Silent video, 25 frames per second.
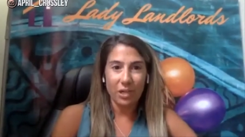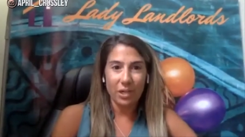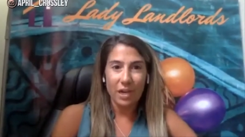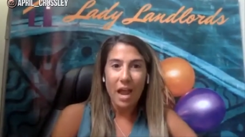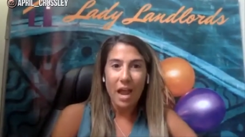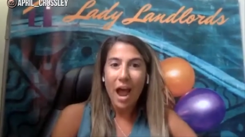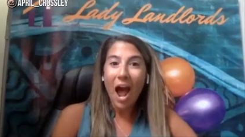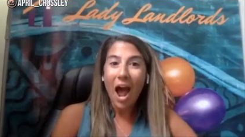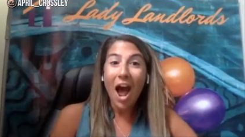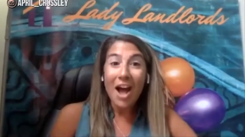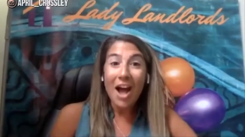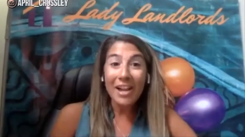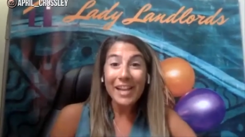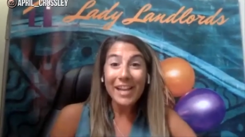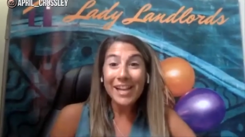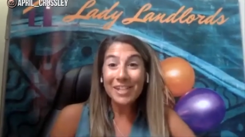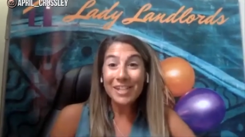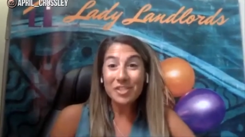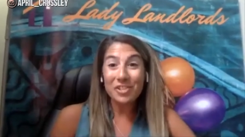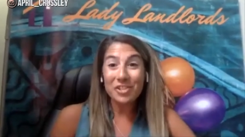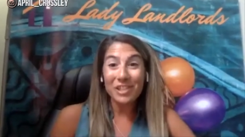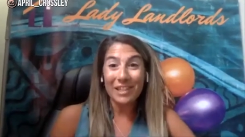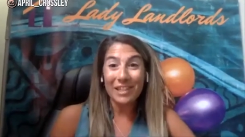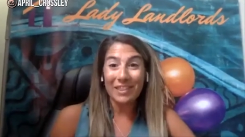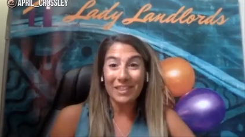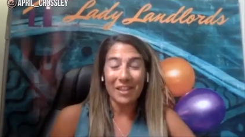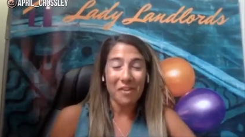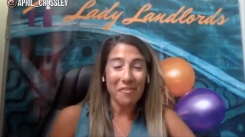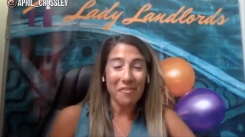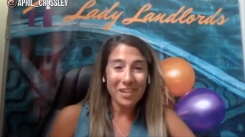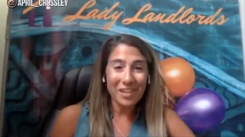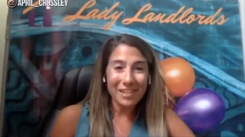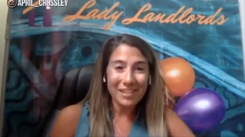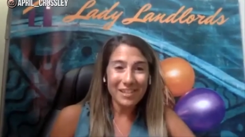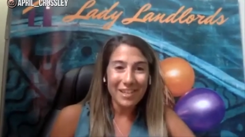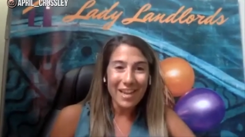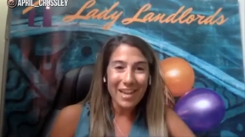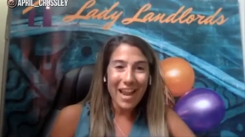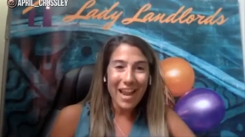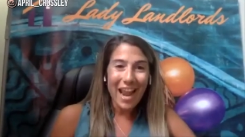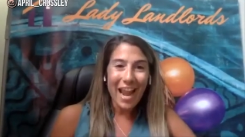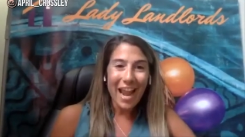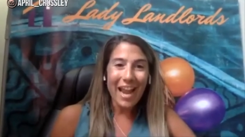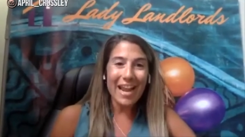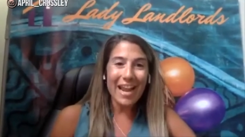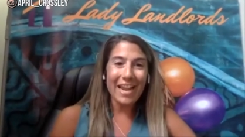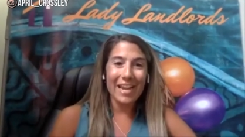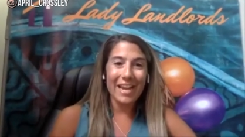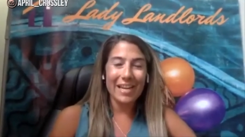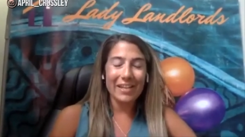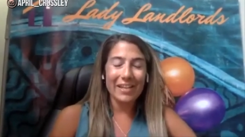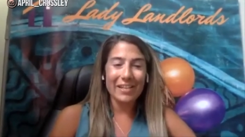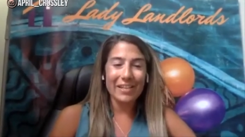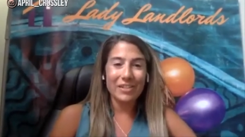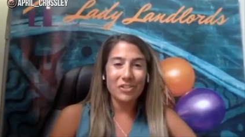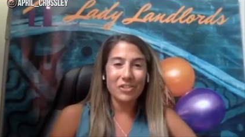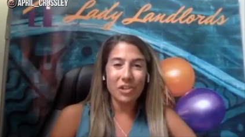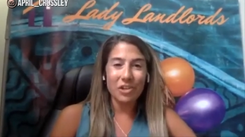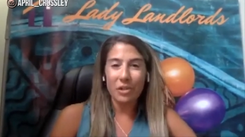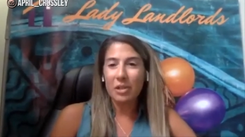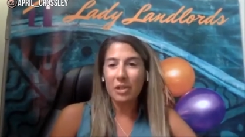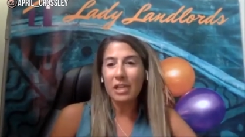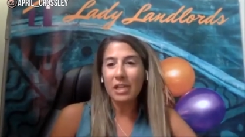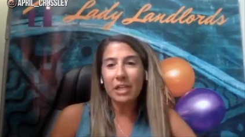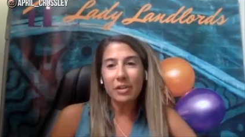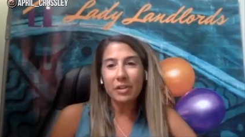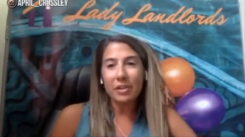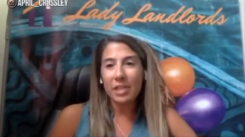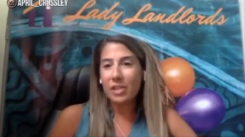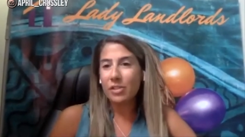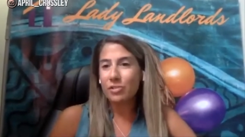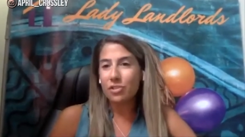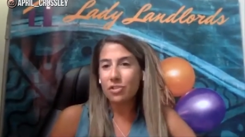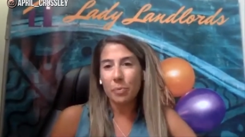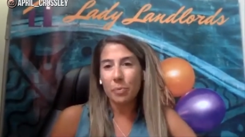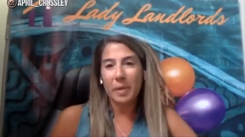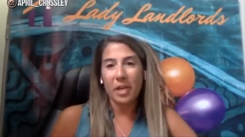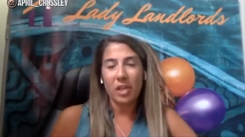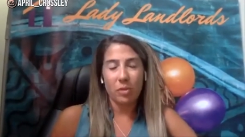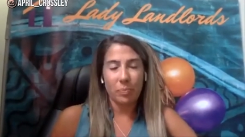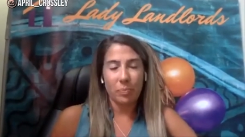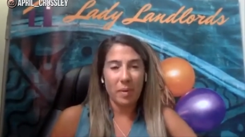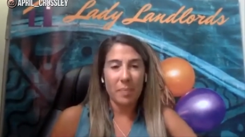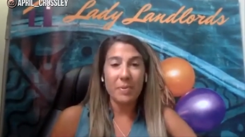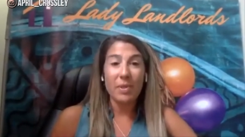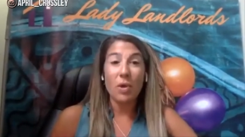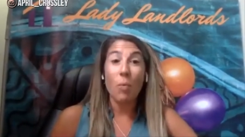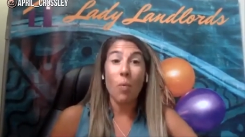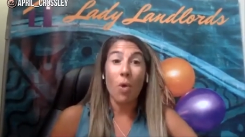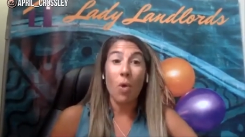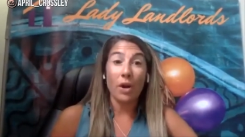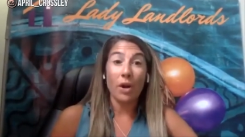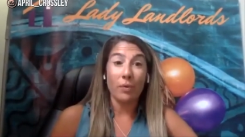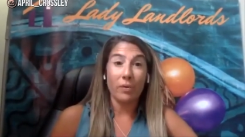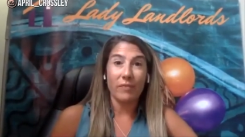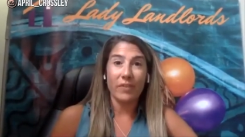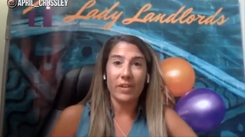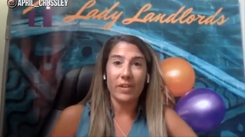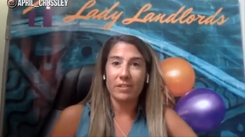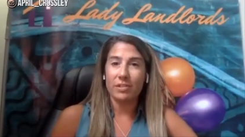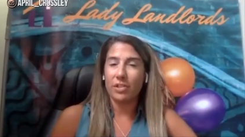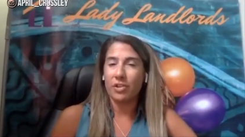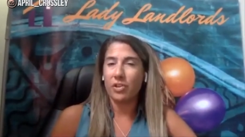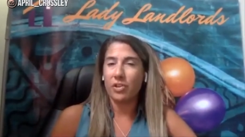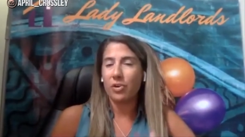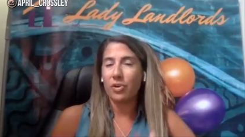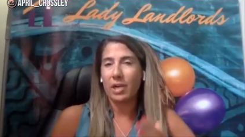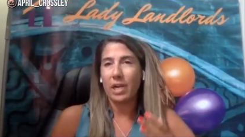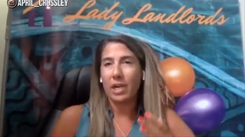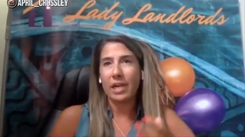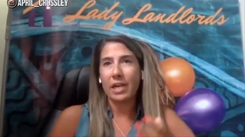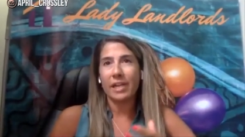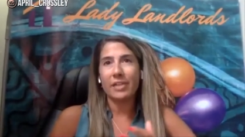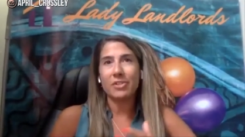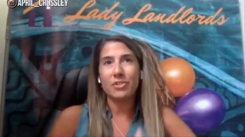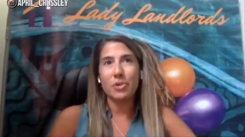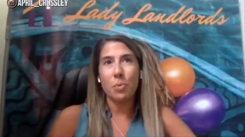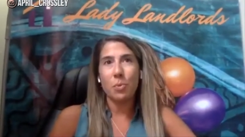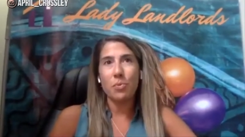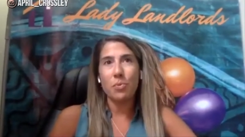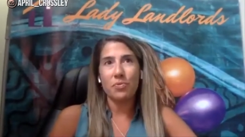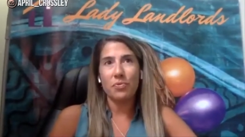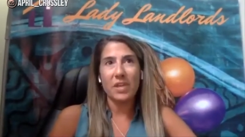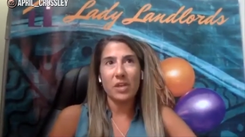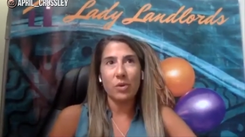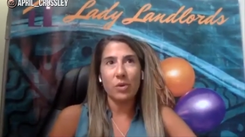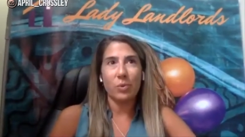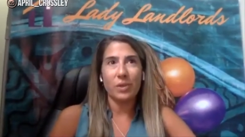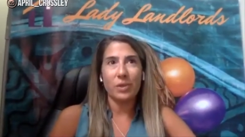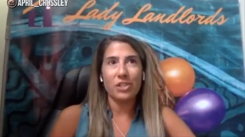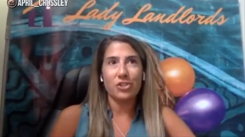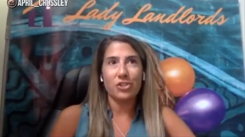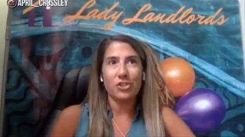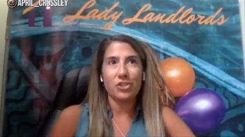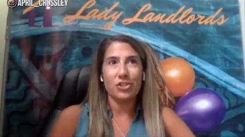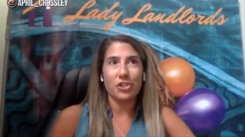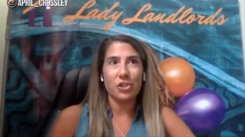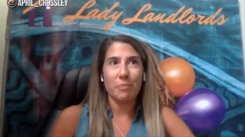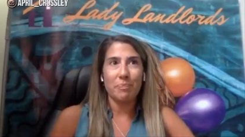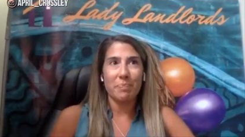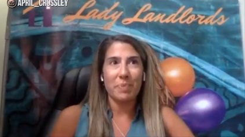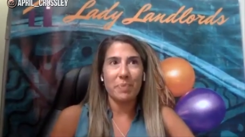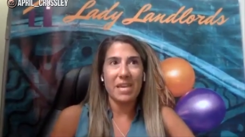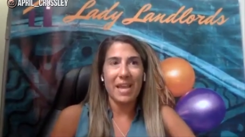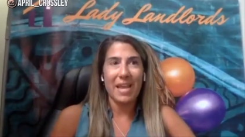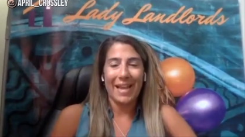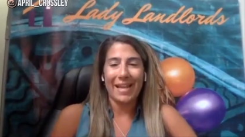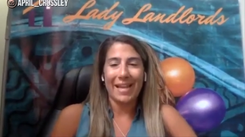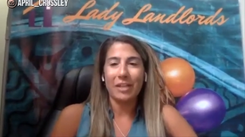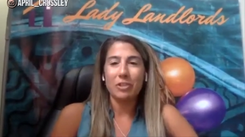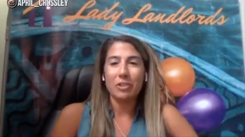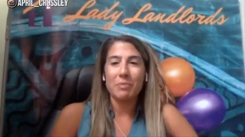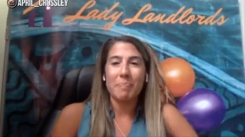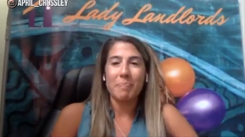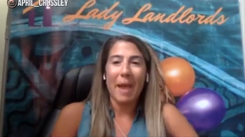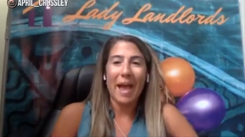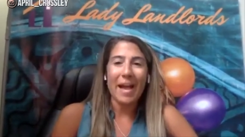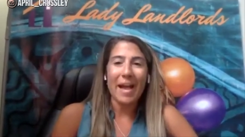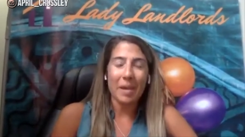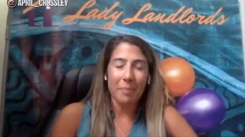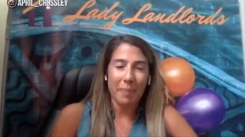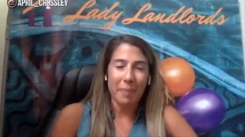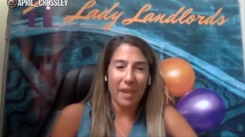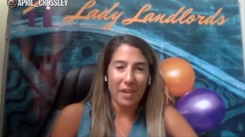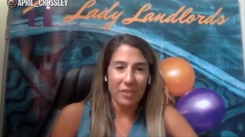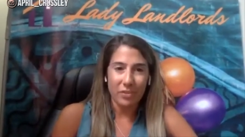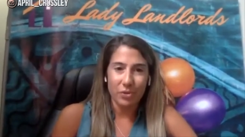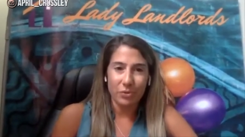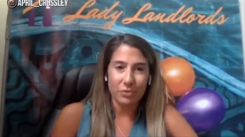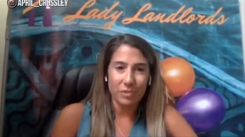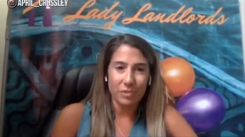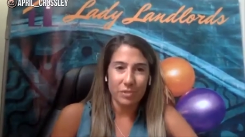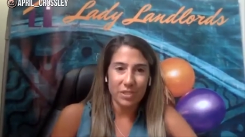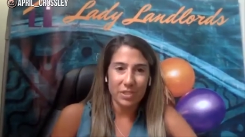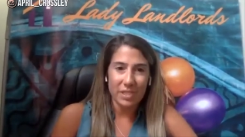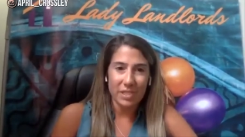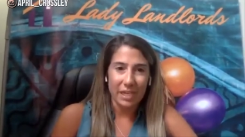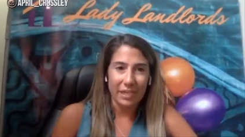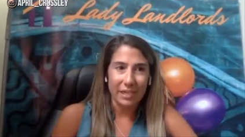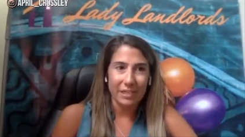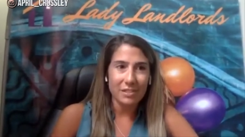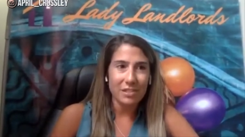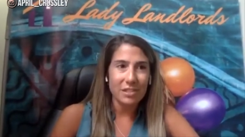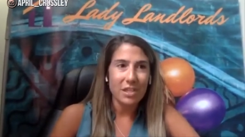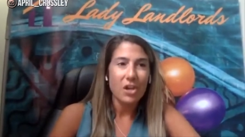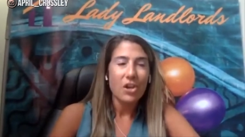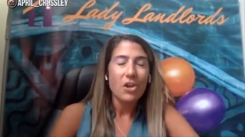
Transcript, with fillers: I actually love it and clearly, there's so many other people that want to invest in New York, and I don't think we should be held back by those things.